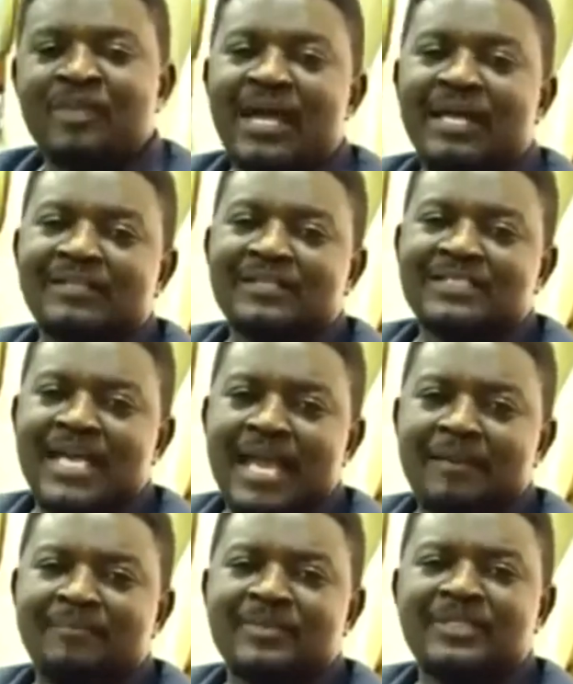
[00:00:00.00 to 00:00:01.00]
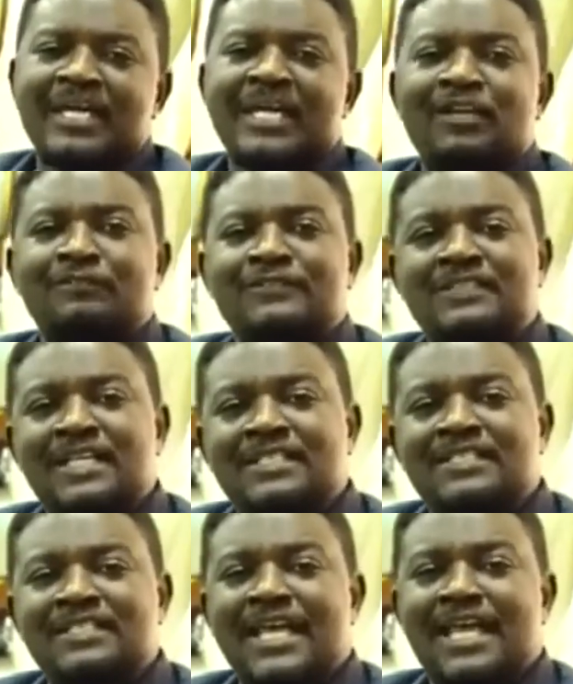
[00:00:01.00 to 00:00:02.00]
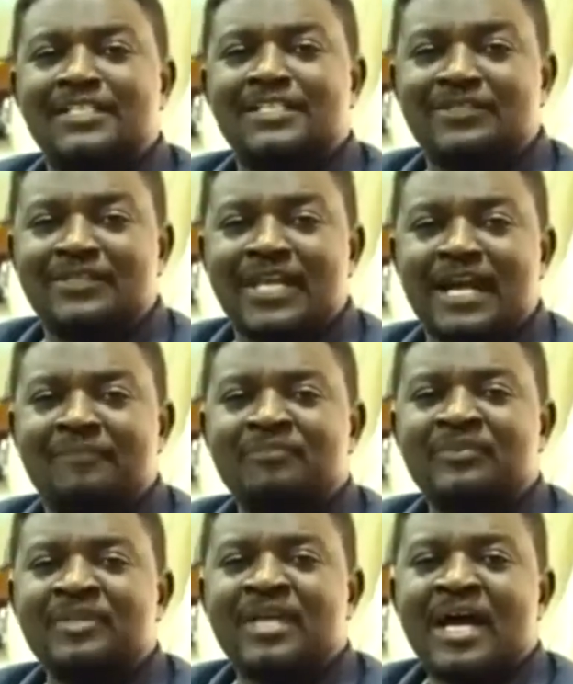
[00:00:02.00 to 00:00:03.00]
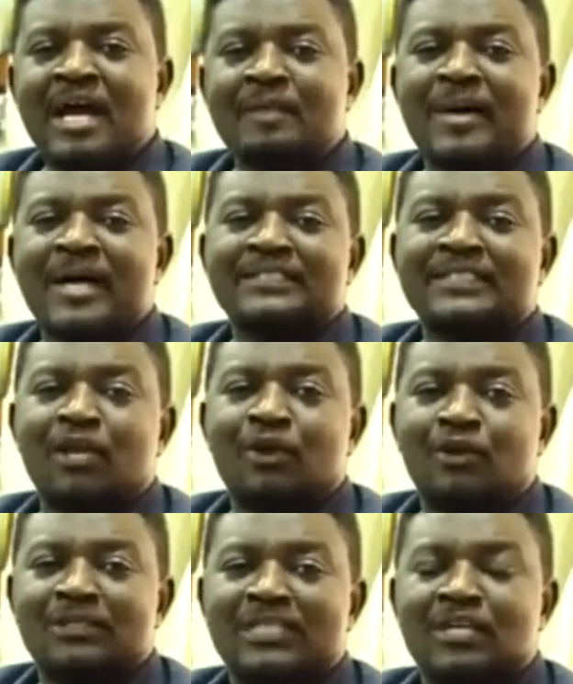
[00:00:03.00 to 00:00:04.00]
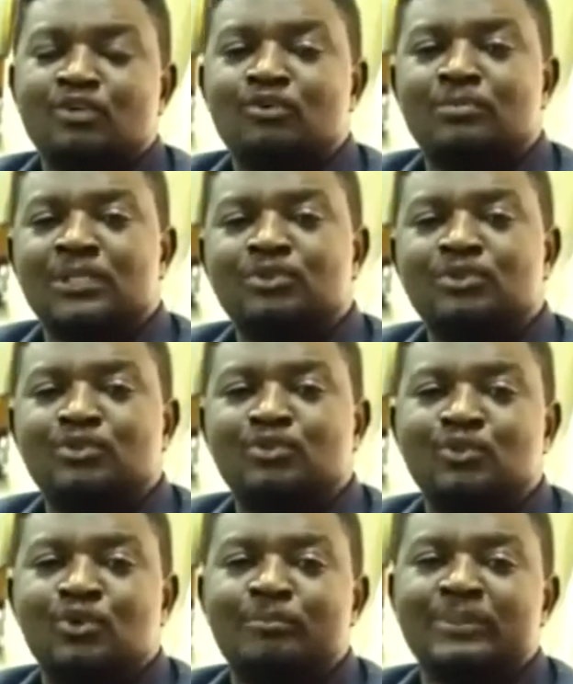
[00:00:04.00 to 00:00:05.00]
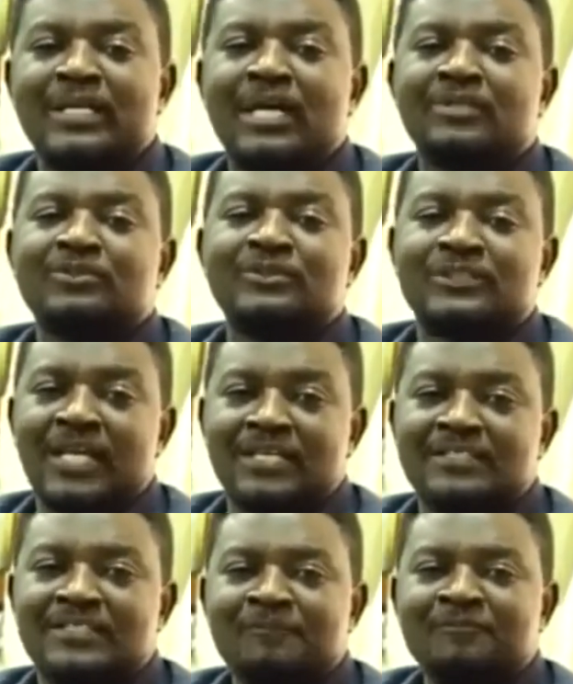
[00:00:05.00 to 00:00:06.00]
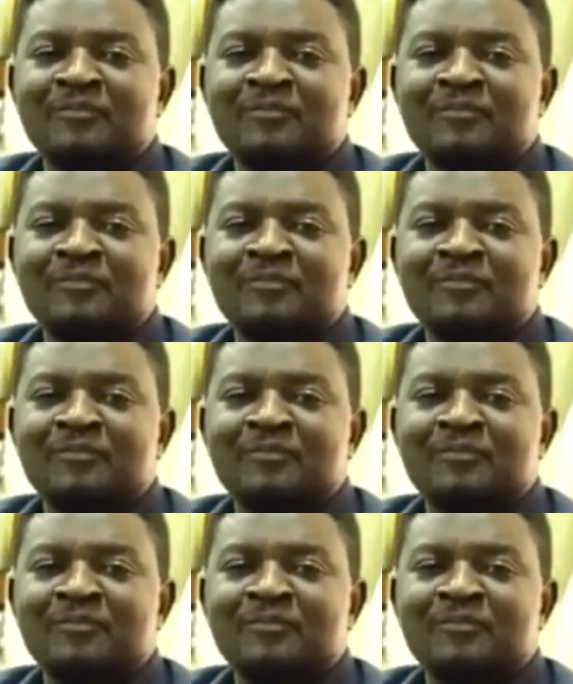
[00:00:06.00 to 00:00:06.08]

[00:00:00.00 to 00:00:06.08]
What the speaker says: At that time, the head of state in Nigeria had passed a law that nobody should do open-air crusades.